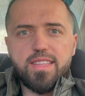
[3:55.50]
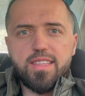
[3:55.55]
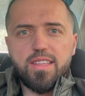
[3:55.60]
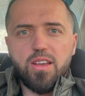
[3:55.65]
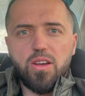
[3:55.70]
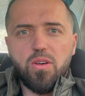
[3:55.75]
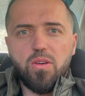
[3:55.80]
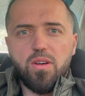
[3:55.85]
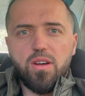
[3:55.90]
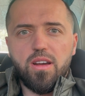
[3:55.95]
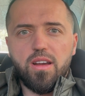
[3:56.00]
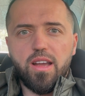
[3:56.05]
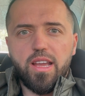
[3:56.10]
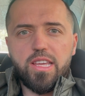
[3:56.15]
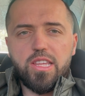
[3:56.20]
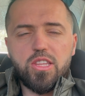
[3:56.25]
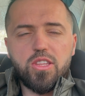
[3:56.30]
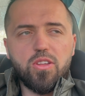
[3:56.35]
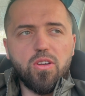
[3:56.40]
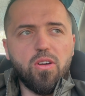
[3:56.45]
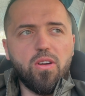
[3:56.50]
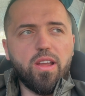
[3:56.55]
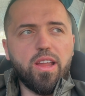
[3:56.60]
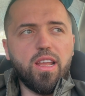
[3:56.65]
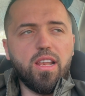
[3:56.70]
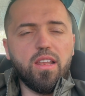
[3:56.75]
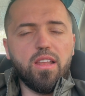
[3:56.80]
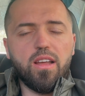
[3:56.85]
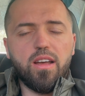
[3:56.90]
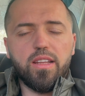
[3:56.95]
So uh, I saw
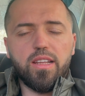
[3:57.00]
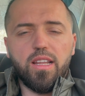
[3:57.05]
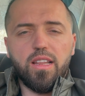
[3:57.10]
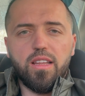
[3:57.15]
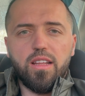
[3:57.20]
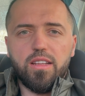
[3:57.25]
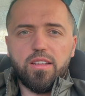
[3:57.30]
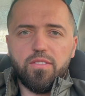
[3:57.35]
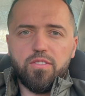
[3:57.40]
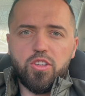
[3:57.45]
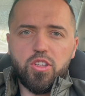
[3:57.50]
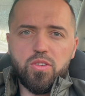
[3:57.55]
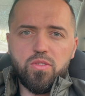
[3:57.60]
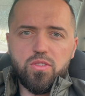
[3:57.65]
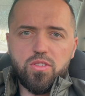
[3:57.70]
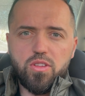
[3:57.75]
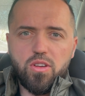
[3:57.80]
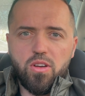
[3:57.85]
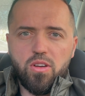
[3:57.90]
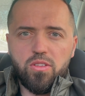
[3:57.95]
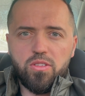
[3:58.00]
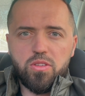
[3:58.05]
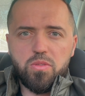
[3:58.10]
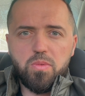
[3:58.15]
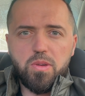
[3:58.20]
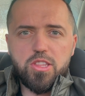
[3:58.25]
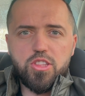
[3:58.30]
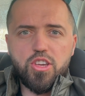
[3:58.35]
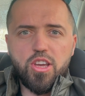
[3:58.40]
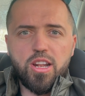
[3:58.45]
a lot, a lot of news on the
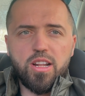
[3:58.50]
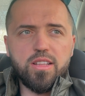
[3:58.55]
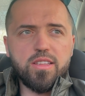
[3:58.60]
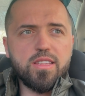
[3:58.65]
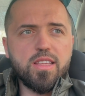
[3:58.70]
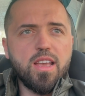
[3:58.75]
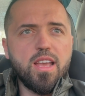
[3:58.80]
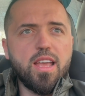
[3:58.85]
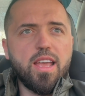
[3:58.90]
Swiss channels,